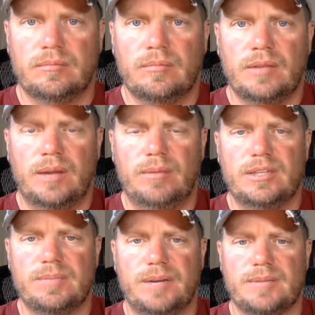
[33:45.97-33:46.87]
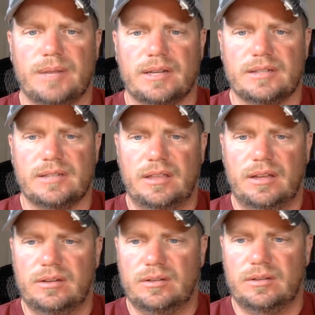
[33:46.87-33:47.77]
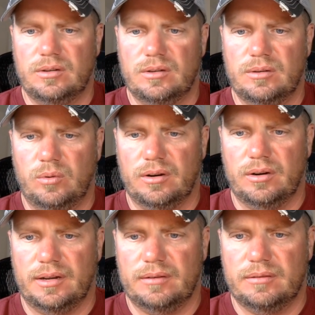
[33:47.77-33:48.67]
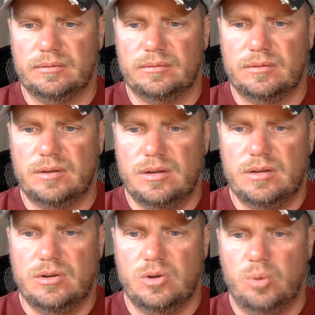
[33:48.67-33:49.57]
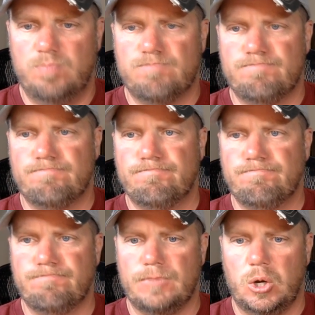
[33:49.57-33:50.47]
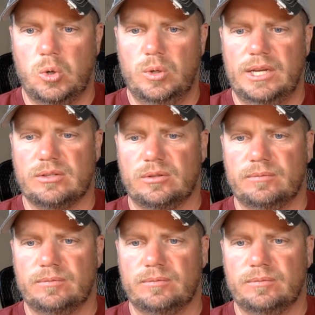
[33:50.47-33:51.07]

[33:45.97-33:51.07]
I'm really surprised by this. I thought you could order that. Nope. No diesel.